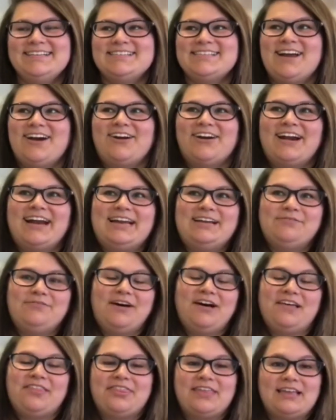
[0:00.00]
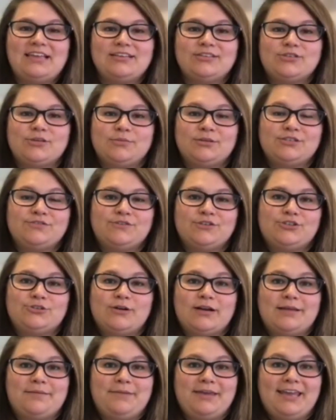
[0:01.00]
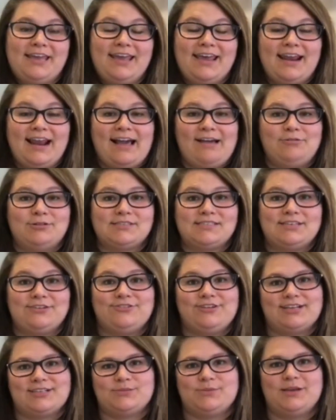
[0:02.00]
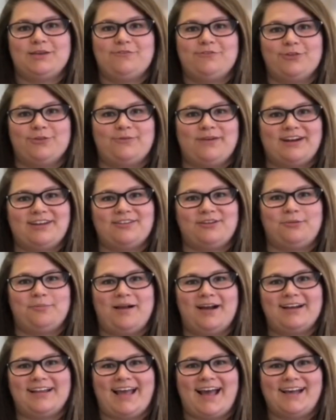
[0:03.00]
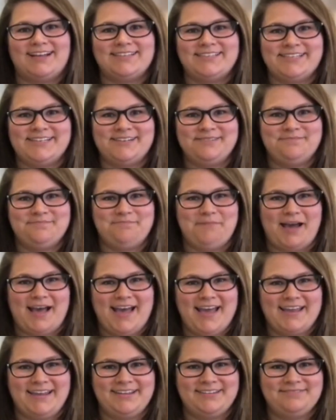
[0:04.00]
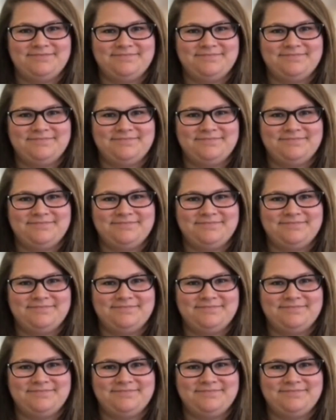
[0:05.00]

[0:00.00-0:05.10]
All right, well, thank you so much for joining me, and I will see you next week for the regular podcast. Bye.